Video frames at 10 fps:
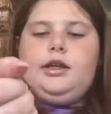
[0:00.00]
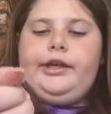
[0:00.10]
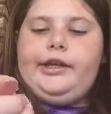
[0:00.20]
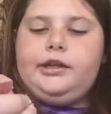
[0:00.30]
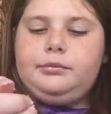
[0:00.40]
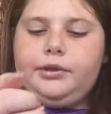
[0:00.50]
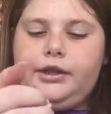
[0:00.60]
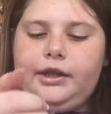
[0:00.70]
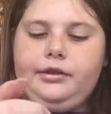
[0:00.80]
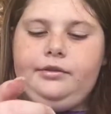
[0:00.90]
and put
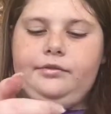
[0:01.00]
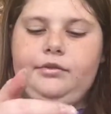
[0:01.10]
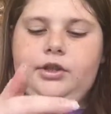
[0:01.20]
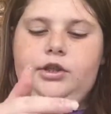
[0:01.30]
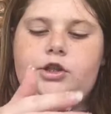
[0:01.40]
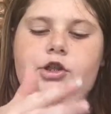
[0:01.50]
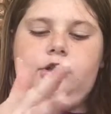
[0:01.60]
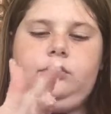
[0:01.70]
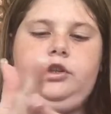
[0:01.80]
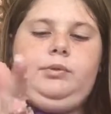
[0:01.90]
it in. You
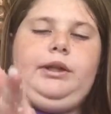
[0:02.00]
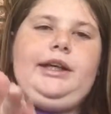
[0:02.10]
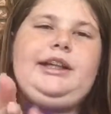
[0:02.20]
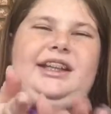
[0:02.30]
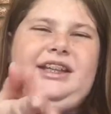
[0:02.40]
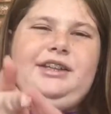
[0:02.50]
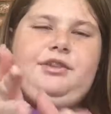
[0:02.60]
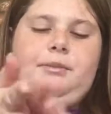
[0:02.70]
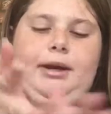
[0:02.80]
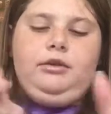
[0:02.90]
want like an
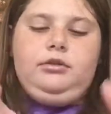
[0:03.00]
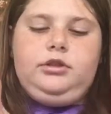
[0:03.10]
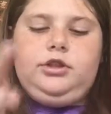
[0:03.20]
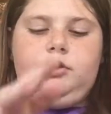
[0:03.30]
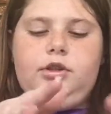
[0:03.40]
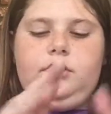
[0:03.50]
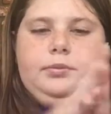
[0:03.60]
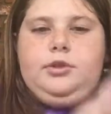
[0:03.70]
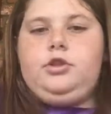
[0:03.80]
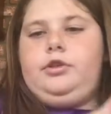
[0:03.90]
even amount to
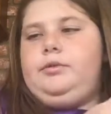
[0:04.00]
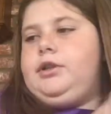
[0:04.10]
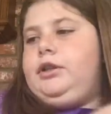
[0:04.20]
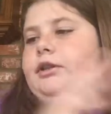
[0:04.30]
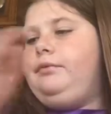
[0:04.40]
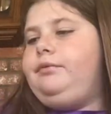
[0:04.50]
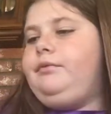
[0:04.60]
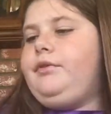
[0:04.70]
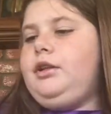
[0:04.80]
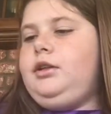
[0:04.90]
the petroleum jelly.
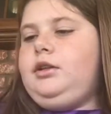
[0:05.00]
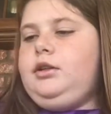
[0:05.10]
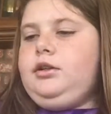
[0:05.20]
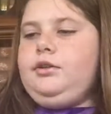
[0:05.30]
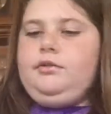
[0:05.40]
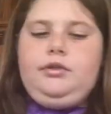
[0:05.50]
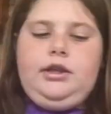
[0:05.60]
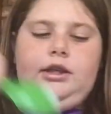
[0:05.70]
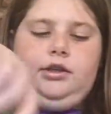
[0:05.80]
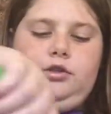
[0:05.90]

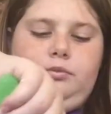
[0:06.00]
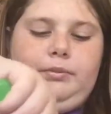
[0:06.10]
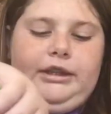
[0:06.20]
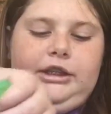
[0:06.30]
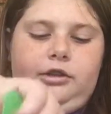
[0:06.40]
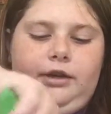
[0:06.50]
Then you mix it